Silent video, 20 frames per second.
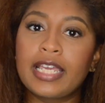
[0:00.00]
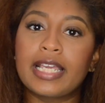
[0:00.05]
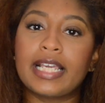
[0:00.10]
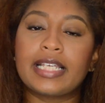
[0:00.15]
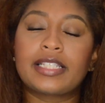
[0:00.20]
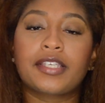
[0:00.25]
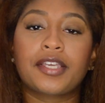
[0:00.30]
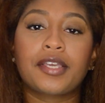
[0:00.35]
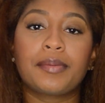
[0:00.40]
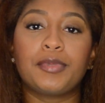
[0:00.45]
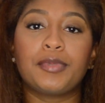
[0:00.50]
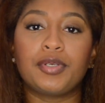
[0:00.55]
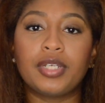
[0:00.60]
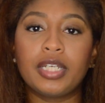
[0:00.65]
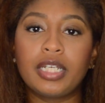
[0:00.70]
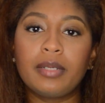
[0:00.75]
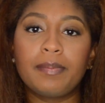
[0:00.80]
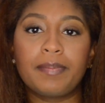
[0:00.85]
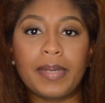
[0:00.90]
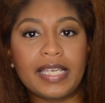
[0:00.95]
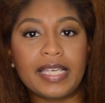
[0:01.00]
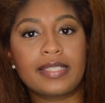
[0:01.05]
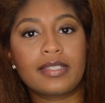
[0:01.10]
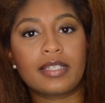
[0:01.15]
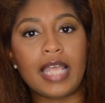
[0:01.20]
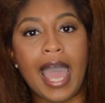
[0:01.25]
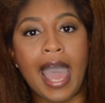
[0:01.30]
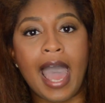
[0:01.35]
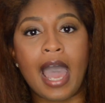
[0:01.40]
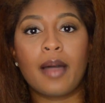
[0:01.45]
it's a
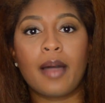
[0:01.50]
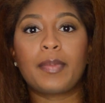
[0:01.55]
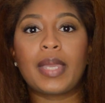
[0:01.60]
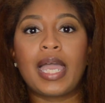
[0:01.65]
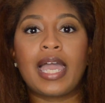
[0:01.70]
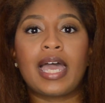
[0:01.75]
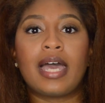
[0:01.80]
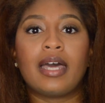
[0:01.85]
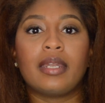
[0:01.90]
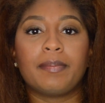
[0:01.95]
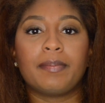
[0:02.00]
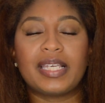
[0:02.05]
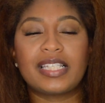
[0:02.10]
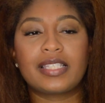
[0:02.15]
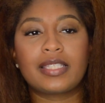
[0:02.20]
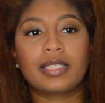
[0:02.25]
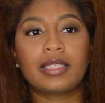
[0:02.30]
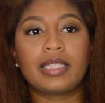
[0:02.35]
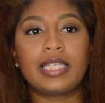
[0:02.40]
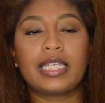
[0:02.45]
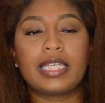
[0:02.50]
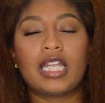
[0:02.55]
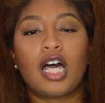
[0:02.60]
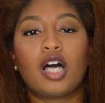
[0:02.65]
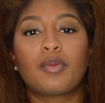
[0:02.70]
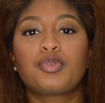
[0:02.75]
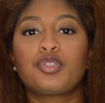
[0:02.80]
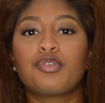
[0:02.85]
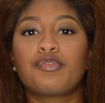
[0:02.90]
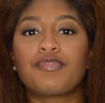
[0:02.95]
community-based app and basically it
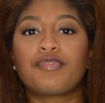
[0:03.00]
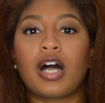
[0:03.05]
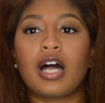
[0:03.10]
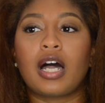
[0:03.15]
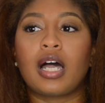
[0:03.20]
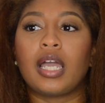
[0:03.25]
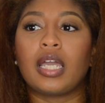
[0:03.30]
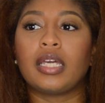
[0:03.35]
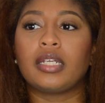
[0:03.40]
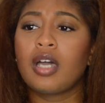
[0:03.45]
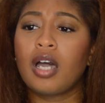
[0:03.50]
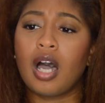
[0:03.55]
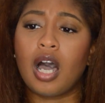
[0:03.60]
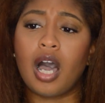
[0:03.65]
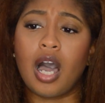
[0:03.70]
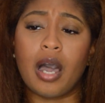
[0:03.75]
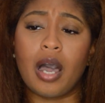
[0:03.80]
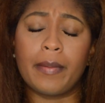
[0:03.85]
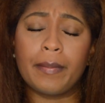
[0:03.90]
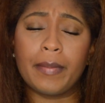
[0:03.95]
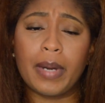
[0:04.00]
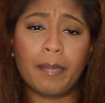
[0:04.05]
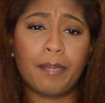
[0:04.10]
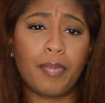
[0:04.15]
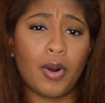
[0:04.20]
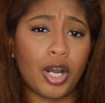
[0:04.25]
helps you find um,